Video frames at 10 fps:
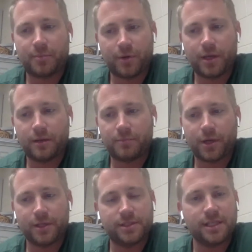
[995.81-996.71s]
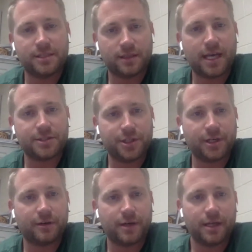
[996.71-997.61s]
pretty good season last
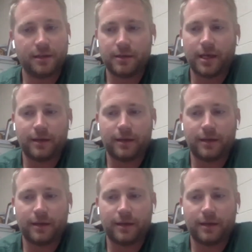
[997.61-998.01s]
year, and